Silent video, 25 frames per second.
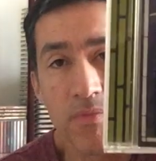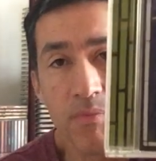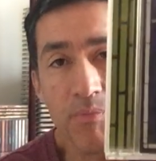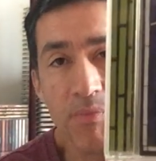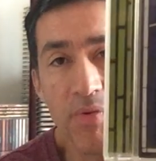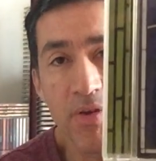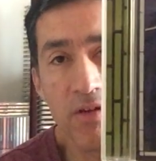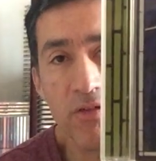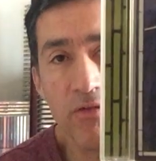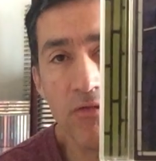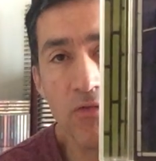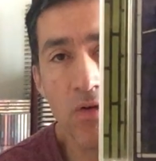
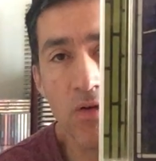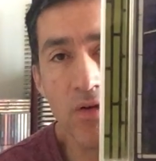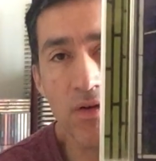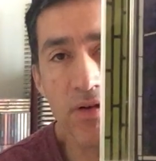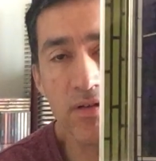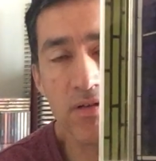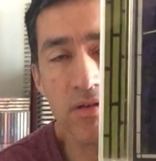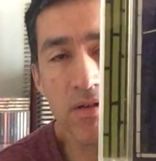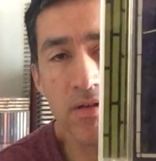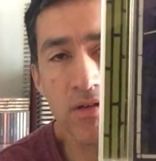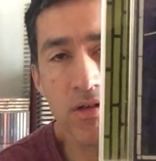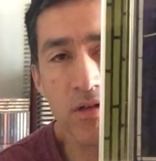Pink
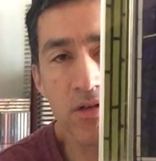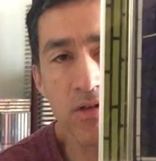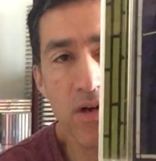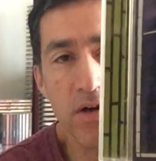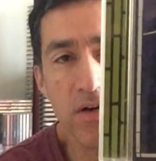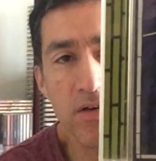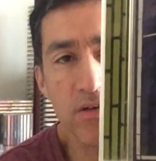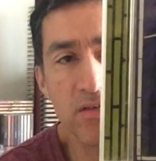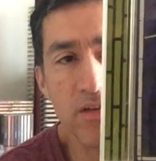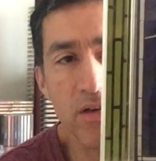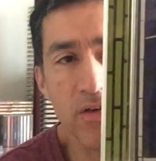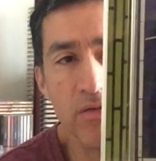Floyd's The
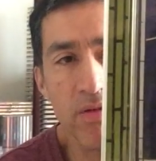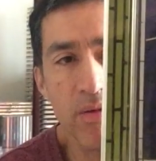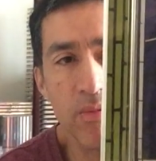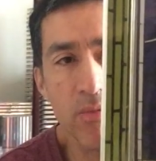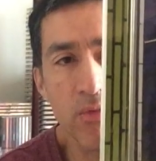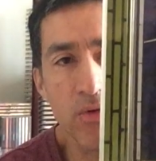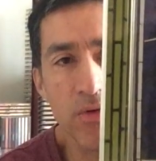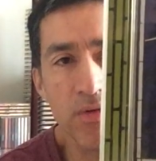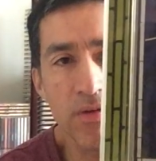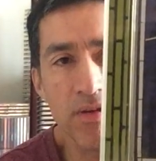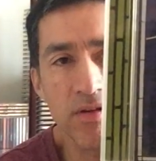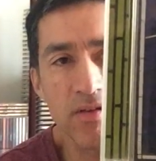Dark Side of the
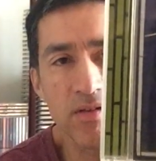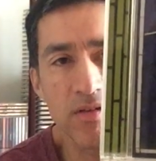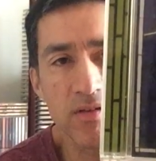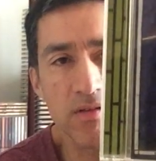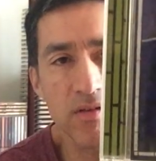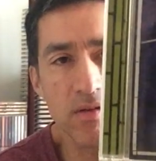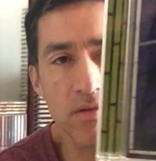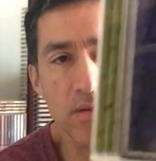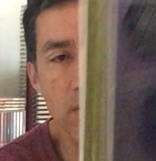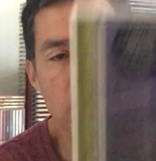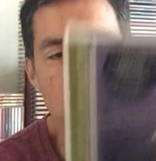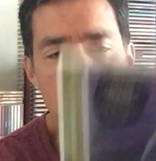Moon. This is
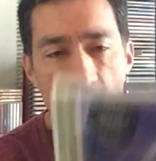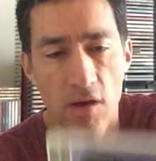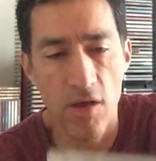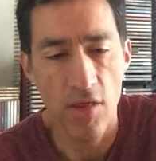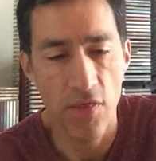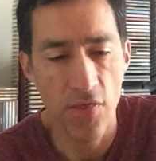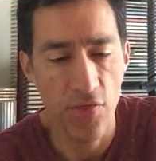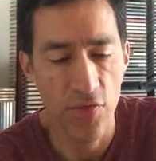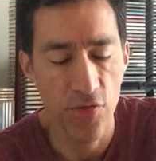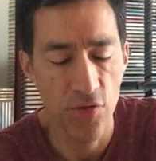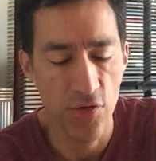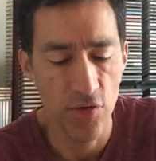the
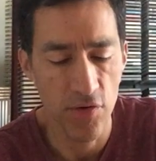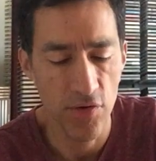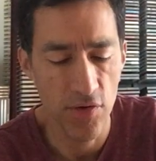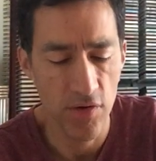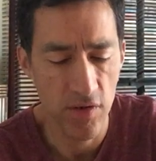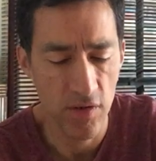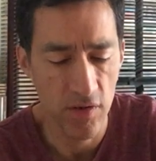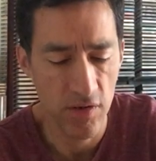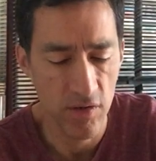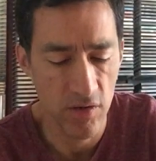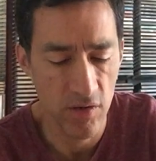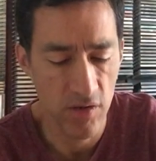
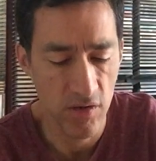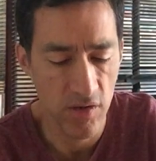30th.